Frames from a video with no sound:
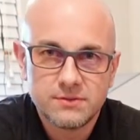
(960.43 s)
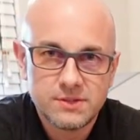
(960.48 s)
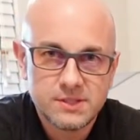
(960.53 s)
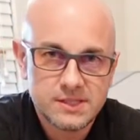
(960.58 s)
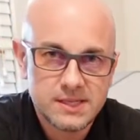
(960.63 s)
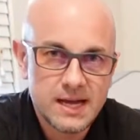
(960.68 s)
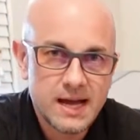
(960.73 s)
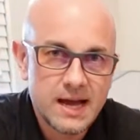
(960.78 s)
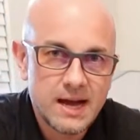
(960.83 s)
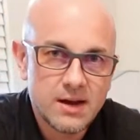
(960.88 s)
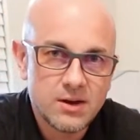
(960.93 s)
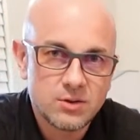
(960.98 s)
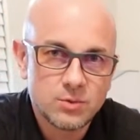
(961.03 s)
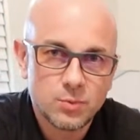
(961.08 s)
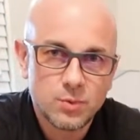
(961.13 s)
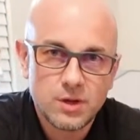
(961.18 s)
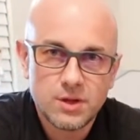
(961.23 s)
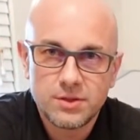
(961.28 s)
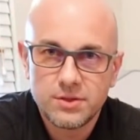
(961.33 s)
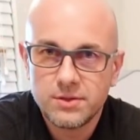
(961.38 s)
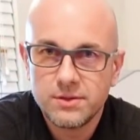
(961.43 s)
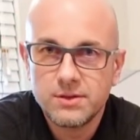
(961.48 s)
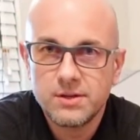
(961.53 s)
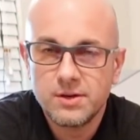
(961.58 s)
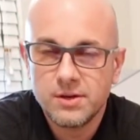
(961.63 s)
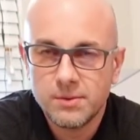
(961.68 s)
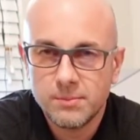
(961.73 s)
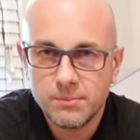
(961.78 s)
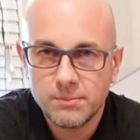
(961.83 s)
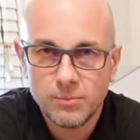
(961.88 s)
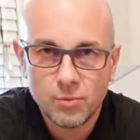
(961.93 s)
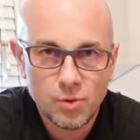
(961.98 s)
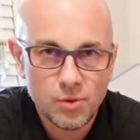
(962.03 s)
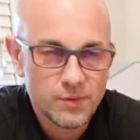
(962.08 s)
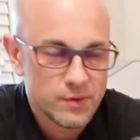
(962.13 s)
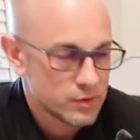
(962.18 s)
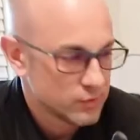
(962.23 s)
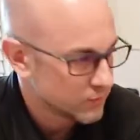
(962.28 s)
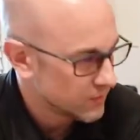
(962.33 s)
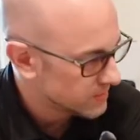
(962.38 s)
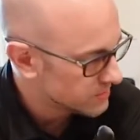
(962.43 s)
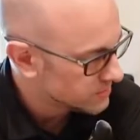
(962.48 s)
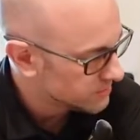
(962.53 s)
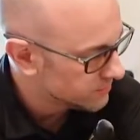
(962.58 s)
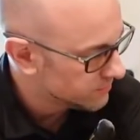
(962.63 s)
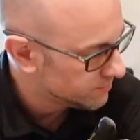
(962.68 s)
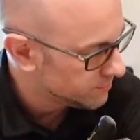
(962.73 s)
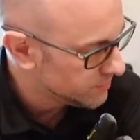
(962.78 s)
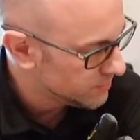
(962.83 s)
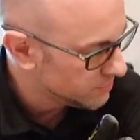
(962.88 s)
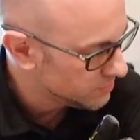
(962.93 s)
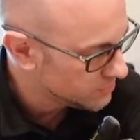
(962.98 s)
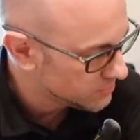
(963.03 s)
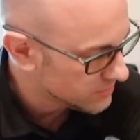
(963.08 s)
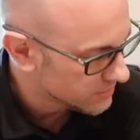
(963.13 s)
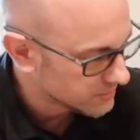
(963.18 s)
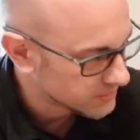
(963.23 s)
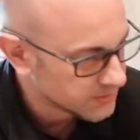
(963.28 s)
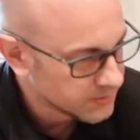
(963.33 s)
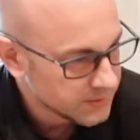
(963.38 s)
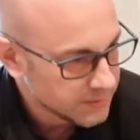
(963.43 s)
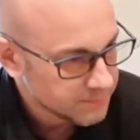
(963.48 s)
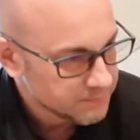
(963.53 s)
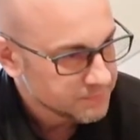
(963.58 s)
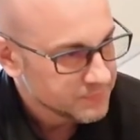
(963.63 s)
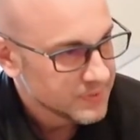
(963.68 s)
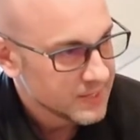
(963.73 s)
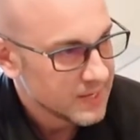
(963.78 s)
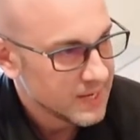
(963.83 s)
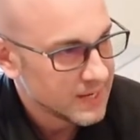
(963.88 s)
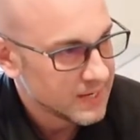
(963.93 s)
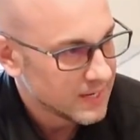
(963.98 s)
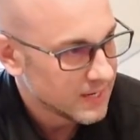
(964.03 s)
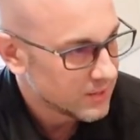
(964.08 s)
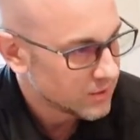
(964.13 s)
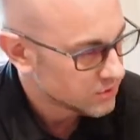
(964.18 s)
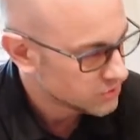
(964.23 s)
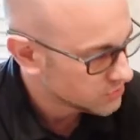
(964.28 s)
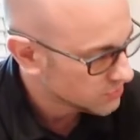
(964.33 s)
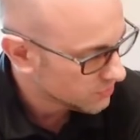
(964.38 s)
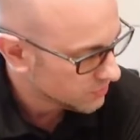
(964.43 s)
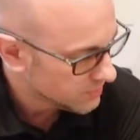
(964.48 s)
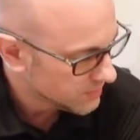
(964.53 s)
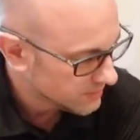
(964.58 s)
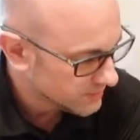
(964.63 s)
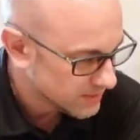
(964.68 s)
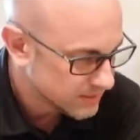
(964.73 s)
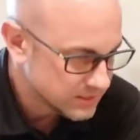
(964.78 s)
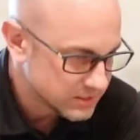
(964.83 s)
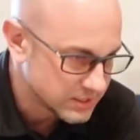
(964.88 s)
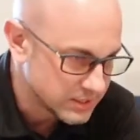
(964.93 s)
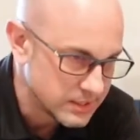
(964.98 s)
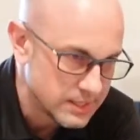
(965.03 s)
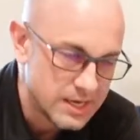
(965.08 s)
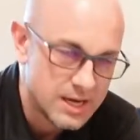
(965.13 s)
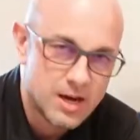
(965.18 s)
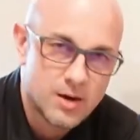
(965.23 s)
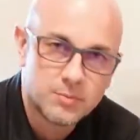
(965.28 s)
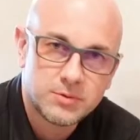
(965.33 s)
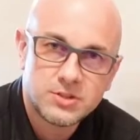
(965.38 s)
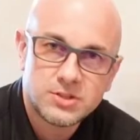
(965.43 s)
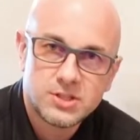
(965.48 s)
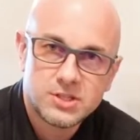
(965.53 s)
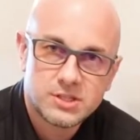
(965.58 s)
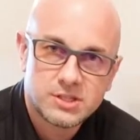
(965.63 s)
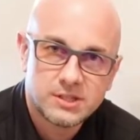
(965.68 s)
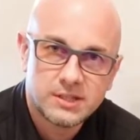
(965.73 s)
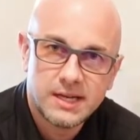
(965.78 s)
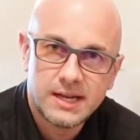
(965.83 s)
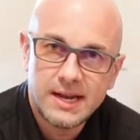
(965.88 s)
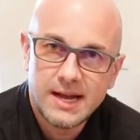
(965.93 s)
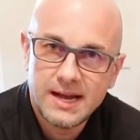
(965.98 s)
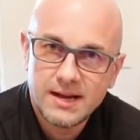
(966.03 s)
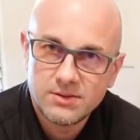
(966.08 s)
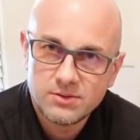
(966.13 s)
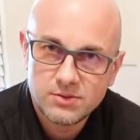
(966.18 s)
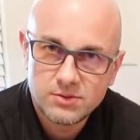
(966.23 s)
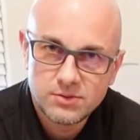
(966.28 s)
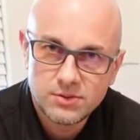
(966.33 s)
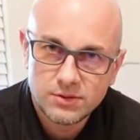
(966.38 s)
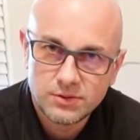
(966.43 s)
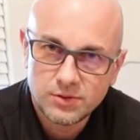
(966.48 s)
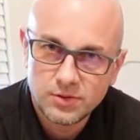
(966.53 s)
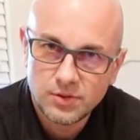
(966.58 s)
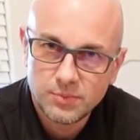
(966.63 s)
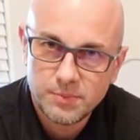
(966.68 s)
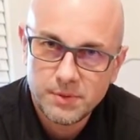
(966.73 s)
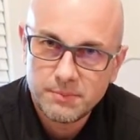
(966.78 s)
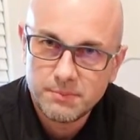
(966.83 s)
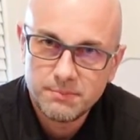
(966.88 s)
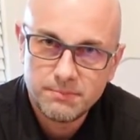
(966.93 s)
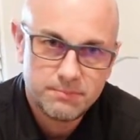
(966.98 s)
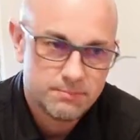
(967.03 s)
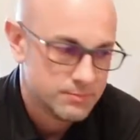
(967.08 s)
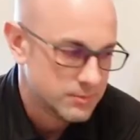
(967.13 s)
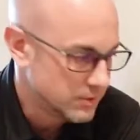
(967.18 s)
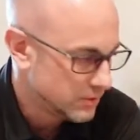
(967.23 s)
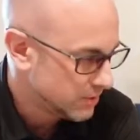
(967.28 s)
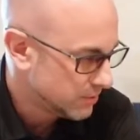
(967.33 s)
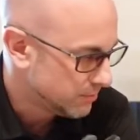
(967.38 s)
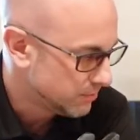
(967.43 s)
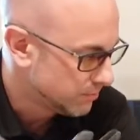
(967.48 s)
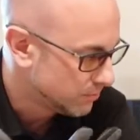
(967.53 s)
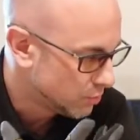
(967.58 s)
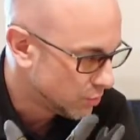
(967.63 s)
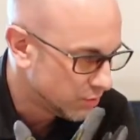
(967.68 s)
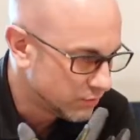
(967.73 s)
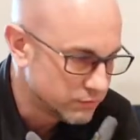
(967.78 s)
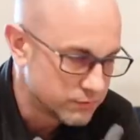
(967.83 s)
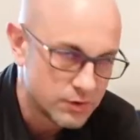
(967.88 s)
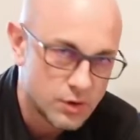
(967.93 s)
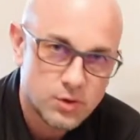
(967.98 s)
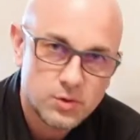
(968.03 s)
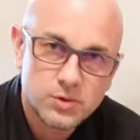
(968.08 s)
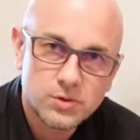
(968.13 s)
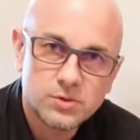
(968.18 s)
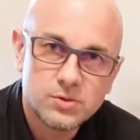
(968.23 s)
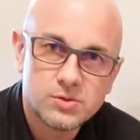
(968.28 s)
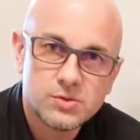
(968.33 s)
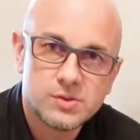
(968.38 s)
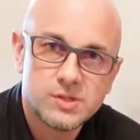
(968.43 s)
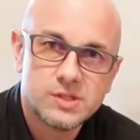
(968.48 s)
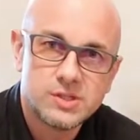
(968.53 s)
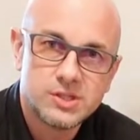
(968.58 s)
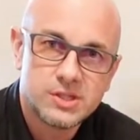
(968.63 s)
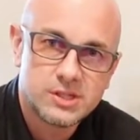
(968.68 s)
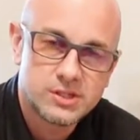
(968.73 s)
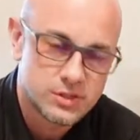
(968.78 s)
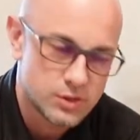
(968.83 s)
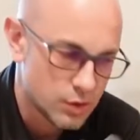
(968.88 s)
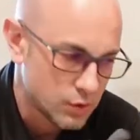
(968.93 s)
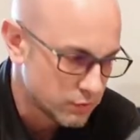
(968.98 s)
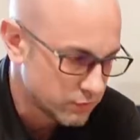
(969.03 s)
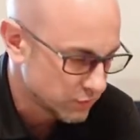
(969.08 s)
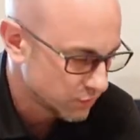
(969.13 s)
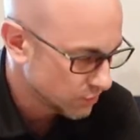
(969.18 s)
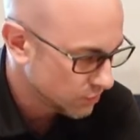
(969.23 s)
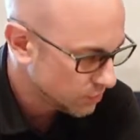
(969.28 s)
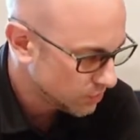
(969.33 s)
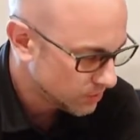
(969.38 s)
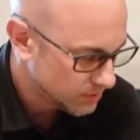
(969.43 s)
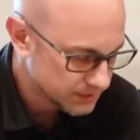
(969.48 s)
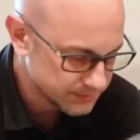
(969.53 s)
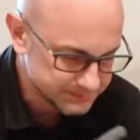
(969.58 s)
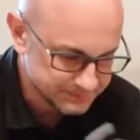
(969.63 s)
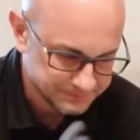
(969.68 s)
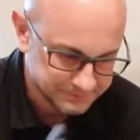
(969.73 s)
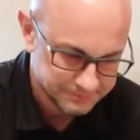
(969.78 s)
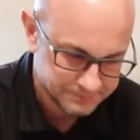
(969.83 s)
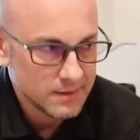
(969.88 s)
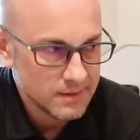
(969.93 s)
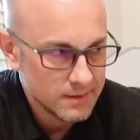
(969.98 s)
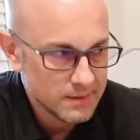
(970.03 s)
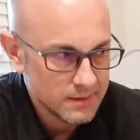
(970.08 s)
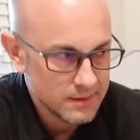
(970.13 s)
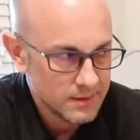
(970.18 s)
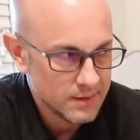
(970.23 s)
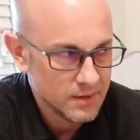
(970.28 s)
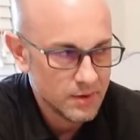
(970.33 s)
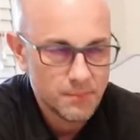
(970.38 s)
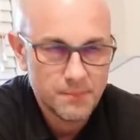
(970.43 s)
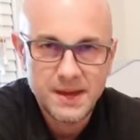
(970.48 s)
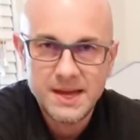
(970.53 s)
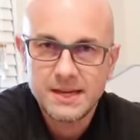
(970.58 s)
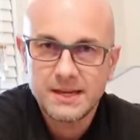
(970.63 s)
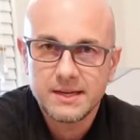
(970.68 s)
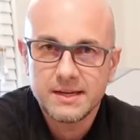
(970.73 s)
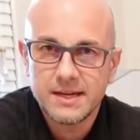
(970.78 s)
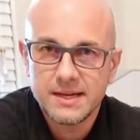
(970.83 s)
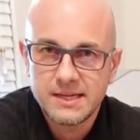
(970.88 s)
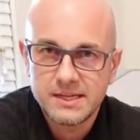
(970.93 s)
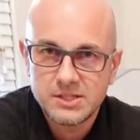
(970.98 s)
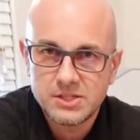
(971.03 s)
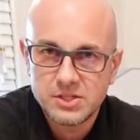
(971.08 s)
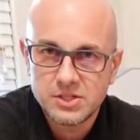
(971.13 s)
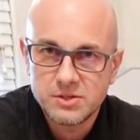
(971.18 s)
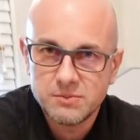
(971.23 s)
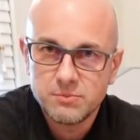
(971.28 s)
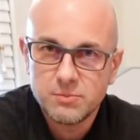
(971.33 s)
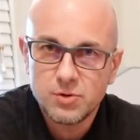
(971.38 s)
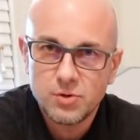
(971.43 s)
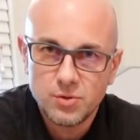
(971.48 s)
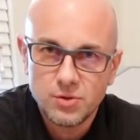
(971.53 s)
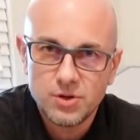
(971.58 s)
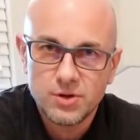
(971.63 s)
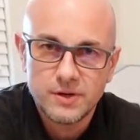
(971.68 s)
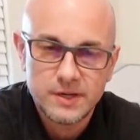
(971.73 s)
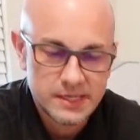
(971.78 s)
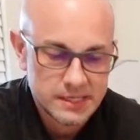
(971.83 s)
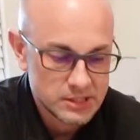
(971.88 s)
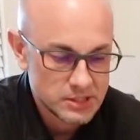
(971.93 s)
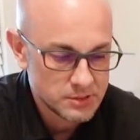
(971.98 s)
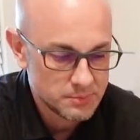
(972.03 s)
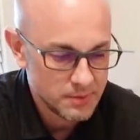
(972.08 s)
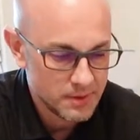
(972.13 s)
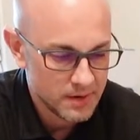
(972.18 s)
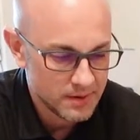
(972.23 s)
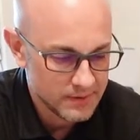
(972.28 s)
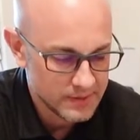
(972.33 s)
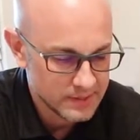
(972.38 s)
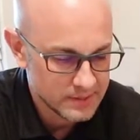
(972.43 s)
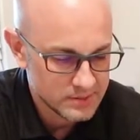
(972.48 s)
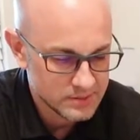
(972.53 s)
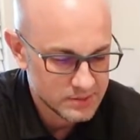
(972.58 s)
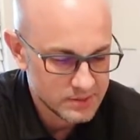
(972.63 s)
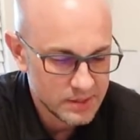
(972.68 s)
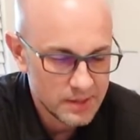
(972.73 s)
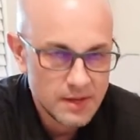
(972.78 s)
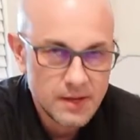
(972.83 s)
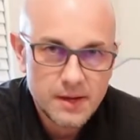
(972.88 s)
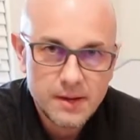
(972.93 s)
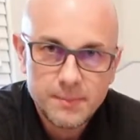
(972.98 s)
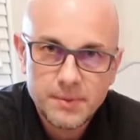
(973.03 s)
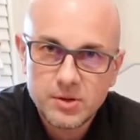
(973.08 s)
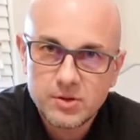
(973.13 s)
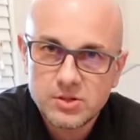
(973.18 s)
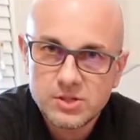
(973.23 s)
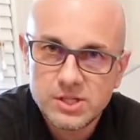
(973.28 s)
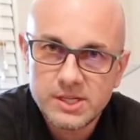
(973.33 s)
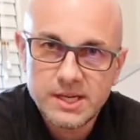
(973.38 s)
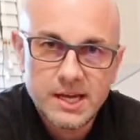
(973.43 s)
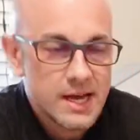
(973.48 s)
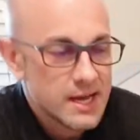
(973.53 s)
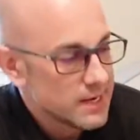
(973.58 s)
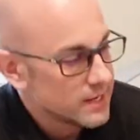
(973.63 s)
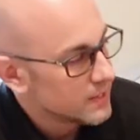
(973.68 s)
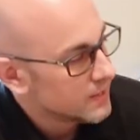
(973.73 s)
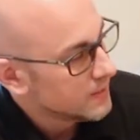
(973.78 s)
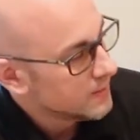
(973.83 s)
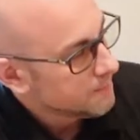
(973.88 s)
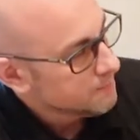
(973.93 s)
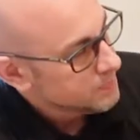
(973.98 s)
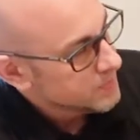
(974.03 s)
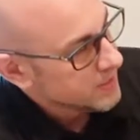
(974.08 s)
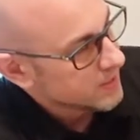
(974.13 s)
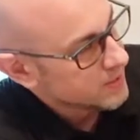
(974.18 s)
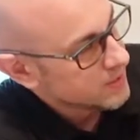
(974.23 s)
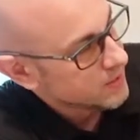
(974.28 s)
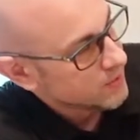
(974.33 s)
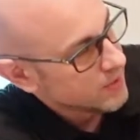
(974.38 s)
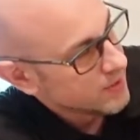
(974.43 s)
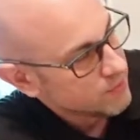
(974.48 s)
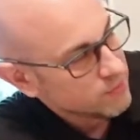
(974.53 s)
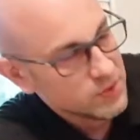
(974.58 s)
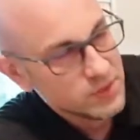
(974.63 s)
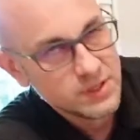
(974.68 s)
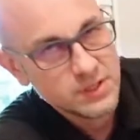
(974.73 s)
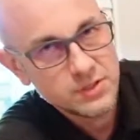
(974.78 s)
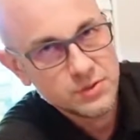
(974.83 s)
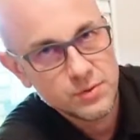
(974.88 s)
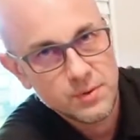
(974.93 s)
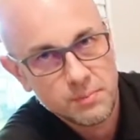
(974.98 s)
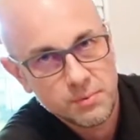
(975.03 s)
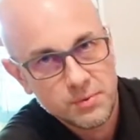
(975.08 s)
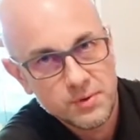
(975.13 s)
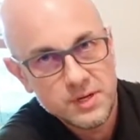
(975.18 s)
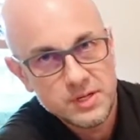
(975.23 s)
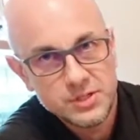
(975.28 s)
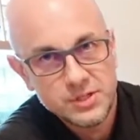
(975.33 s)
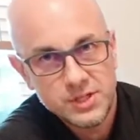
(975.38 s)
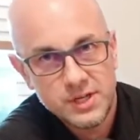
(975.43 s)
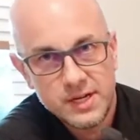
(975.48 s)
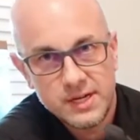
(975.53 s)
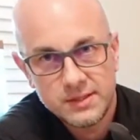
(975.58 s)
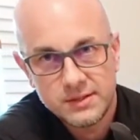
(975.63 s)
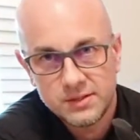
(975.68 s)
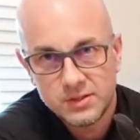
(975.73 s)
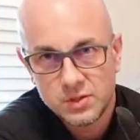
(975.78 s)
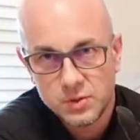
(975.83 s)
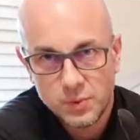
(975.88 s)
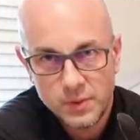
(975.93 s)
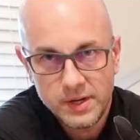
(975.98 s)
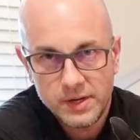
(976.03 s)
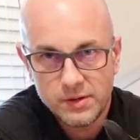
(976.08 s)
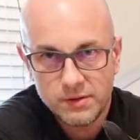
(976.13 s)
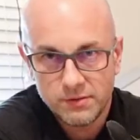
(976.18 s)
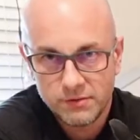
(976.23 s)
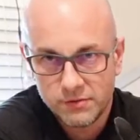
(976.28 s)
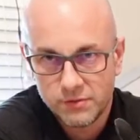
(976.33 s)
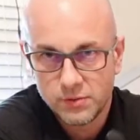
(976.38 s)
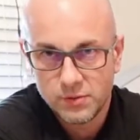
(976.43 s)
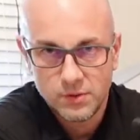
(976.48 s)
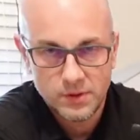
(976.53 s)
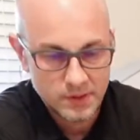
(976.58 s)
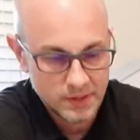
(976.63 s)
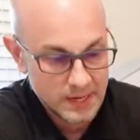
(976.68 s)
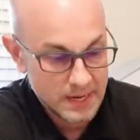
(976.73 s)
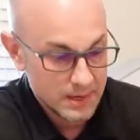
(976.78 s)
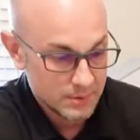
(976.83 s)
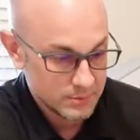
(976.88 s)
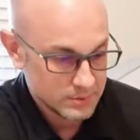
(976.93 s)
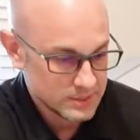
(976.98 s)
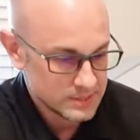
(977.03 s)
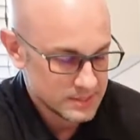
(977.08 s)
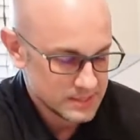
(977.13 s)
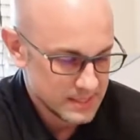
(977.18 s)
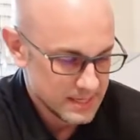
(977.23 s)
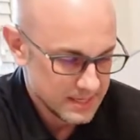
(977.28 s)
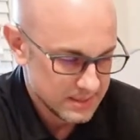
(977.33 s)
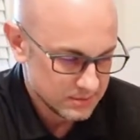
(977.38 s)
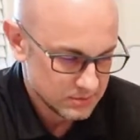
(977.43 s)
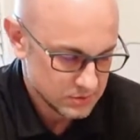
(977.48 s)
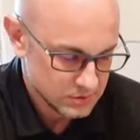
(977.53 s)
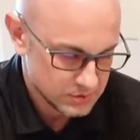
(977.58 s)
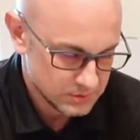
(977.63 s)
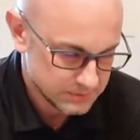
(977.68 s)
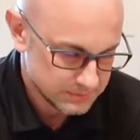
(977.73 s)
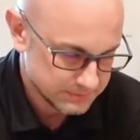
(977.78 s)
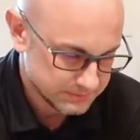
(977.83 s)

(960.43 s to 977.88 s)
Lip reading: sound with more aggressive music. And I also think that it's going to help to just let out a little bit more vocals, and just overall make it a smoother experience. Because again, I really do appreciate the tweeter for how it sounds.